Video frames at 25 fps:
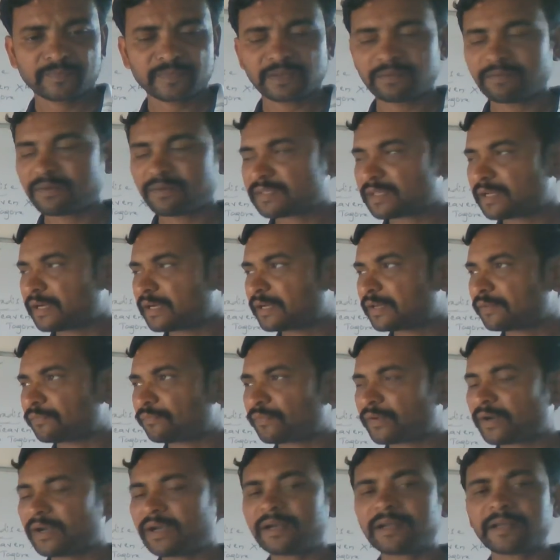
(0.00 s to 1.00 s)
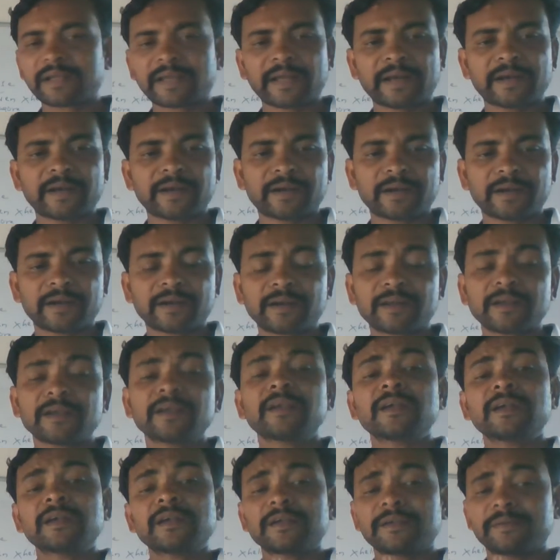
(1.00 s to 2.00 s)
He was a different
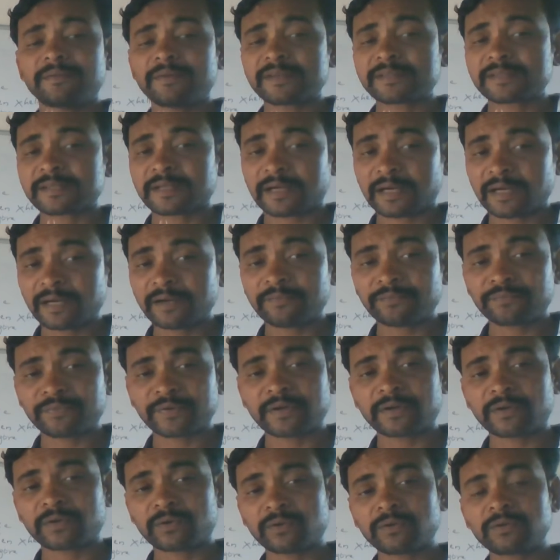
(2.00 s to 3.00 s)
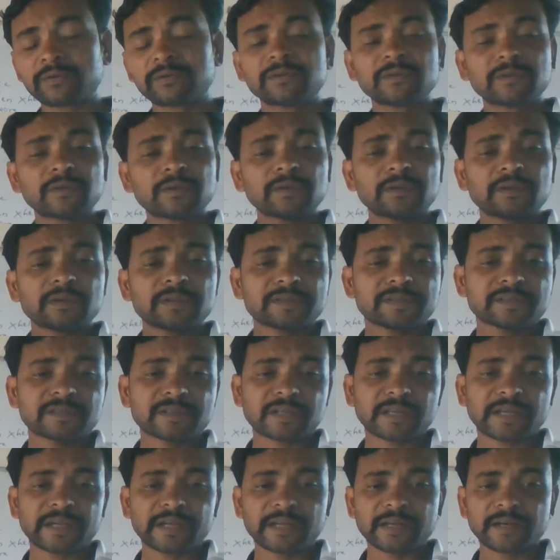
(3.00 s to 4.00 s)
candidate. He was unfit to
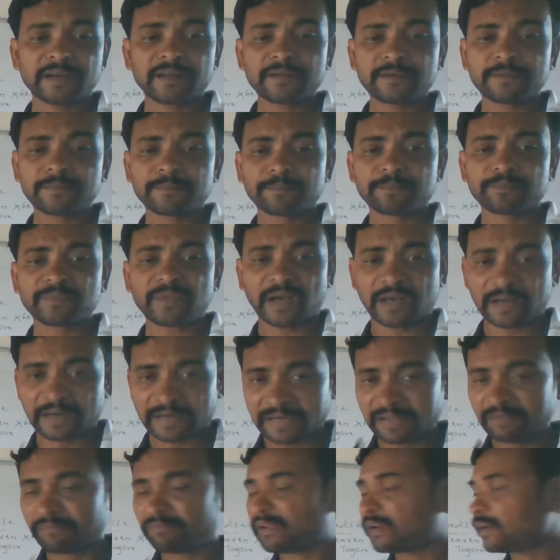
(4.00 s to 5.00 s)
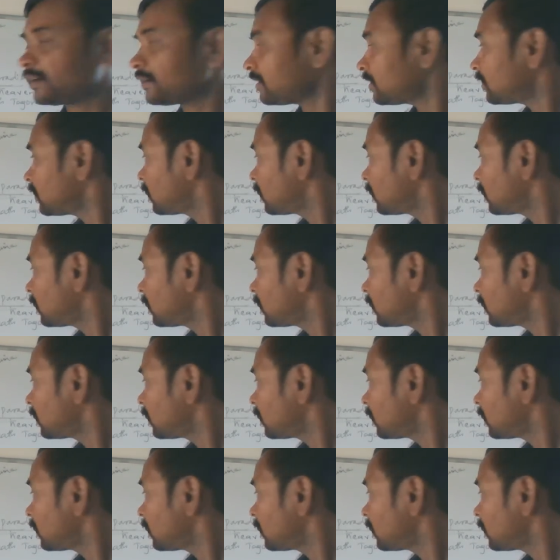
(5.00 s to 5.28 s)
stay in or live in